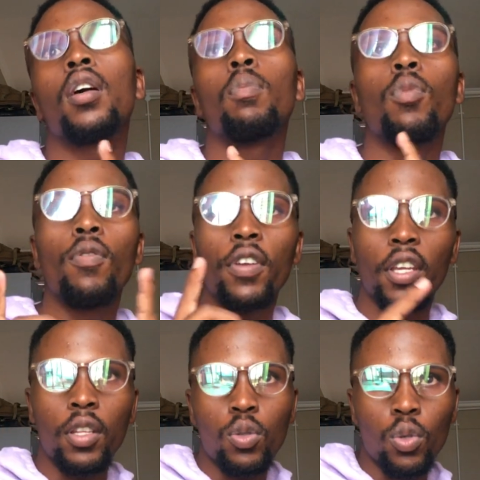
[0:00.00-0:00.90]

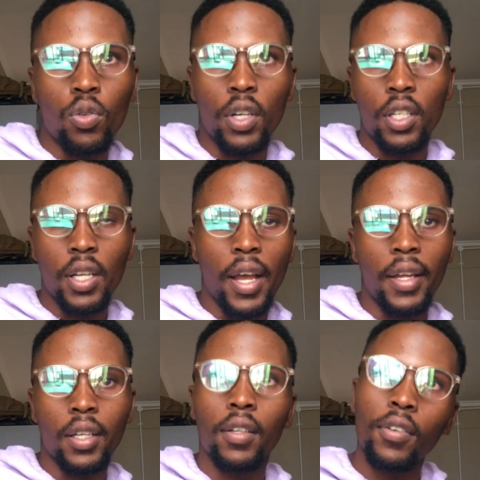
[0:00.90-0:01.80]
moving into grade
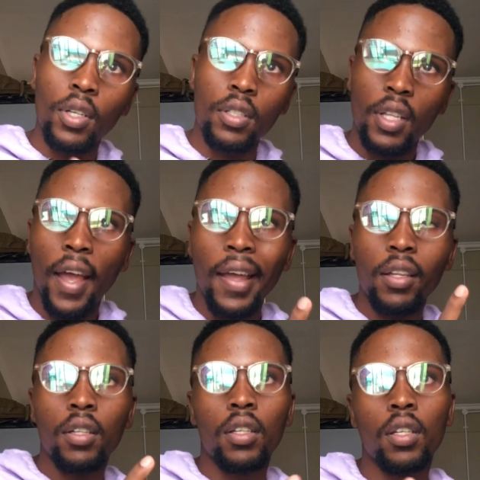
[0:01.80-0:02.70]
9,